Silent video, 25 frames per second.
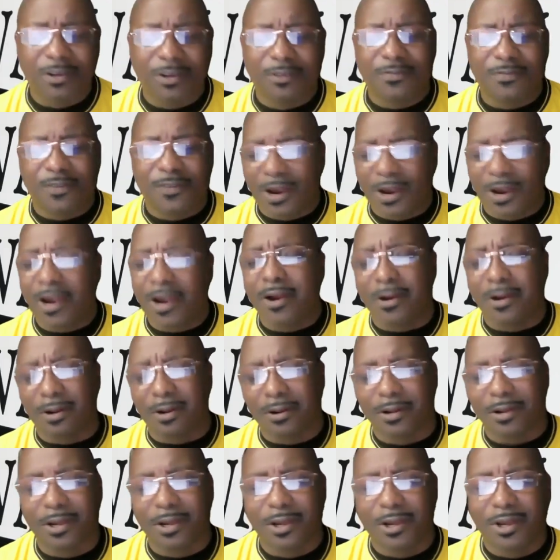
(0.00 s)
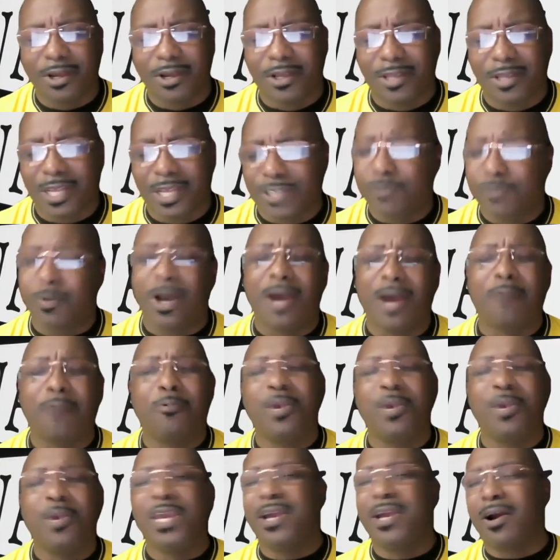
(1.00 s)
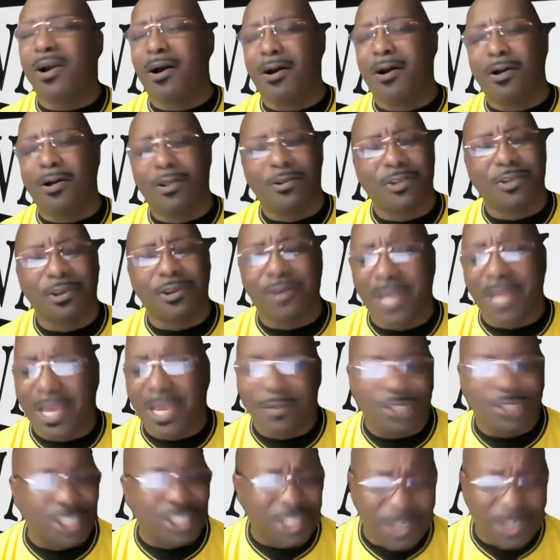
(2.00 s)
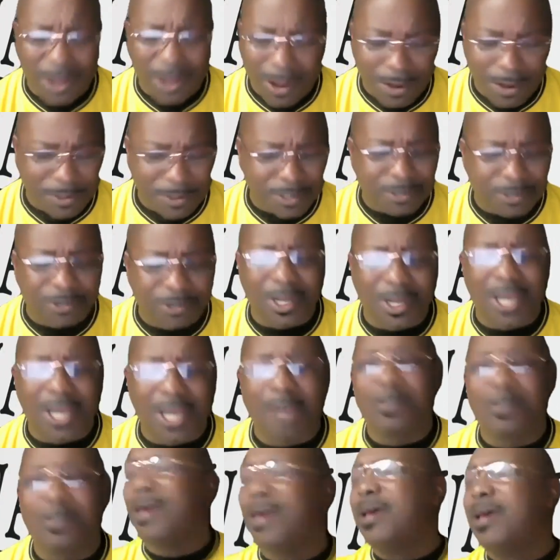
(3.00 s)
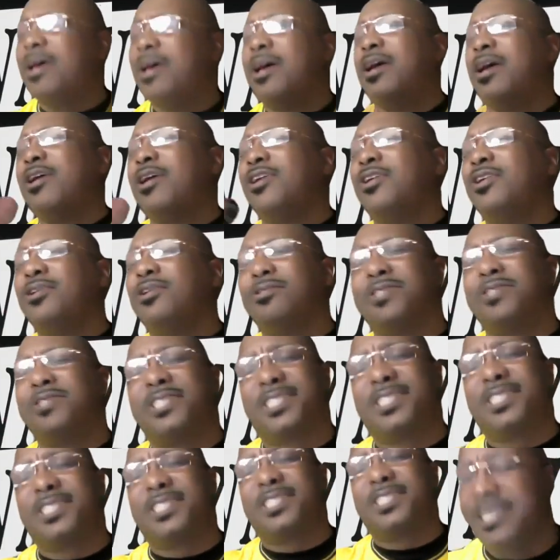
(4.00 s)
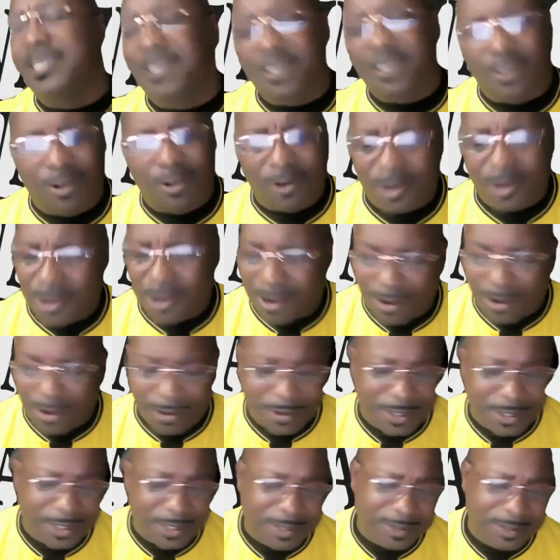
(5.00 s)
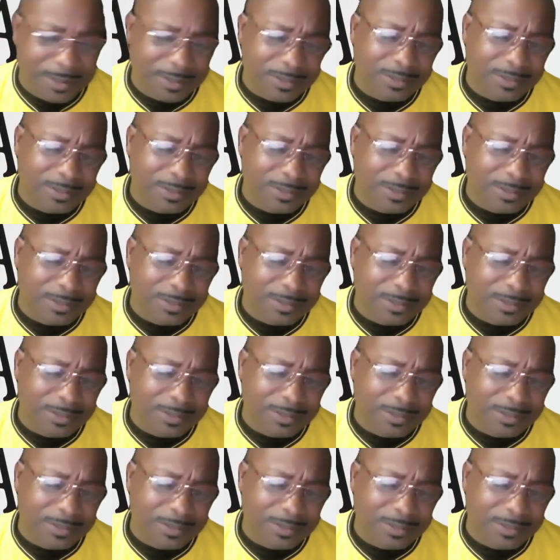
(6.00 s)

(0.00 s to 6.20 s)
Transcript: for her. That's why we call on your name. She calls on your name. Your saints are calling